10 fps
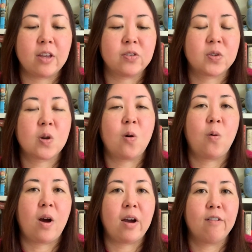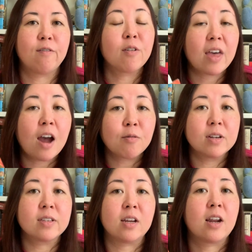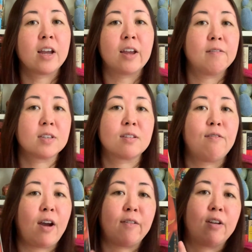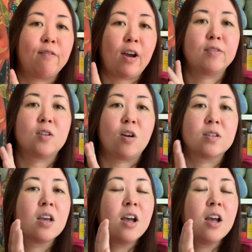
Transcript: And so for that reason, I gave this a 5 out of 5 stars.